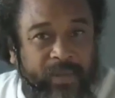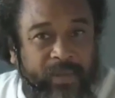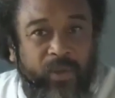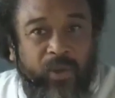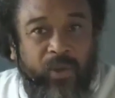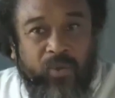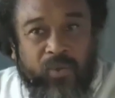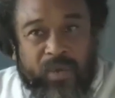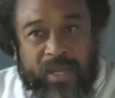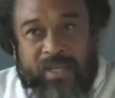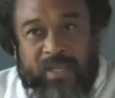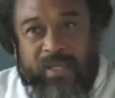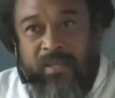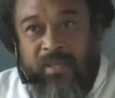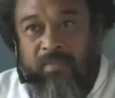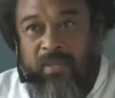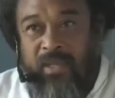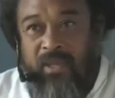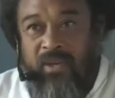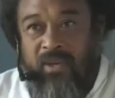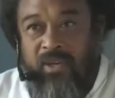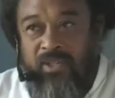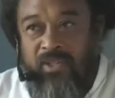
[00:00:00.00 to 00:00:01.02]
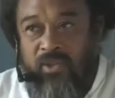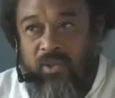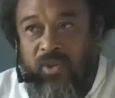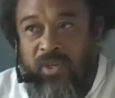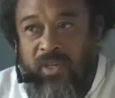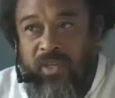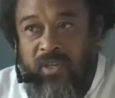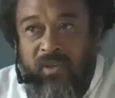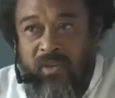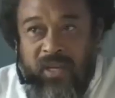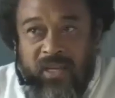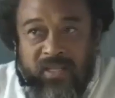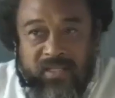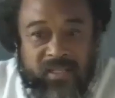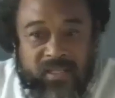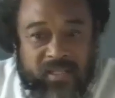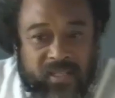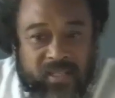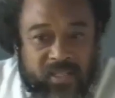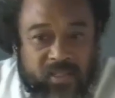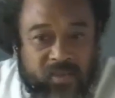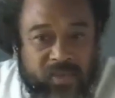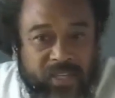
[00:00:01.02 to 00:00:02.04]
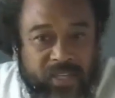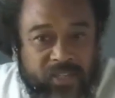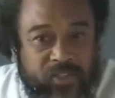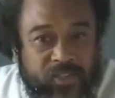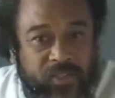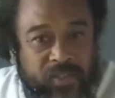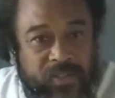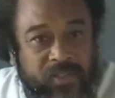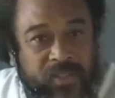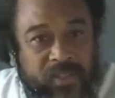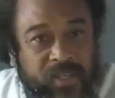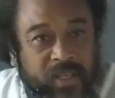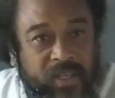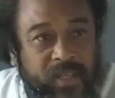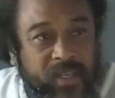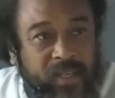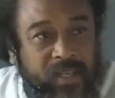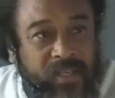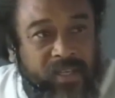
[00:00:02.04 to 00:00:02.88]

And already, because you're here asking these questions,